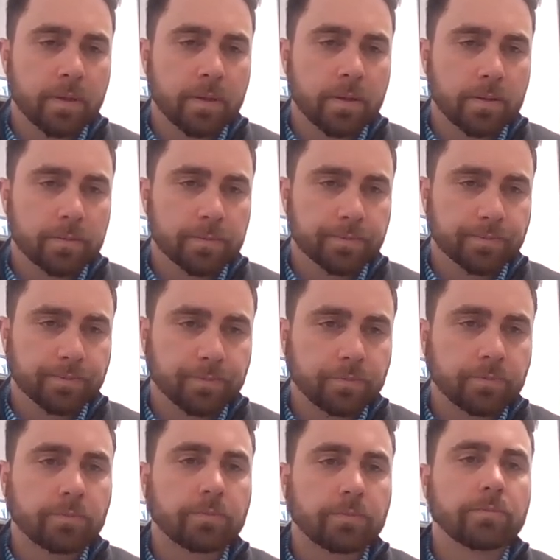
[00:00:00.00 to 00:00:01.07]

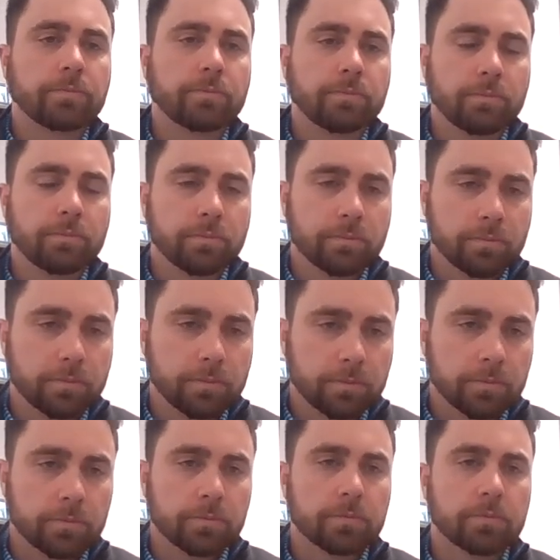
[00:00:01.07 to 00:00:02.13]

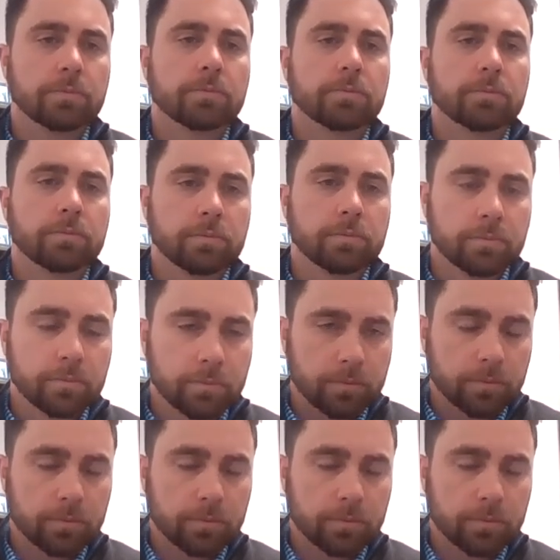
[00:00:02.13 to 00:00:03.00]
[no speech]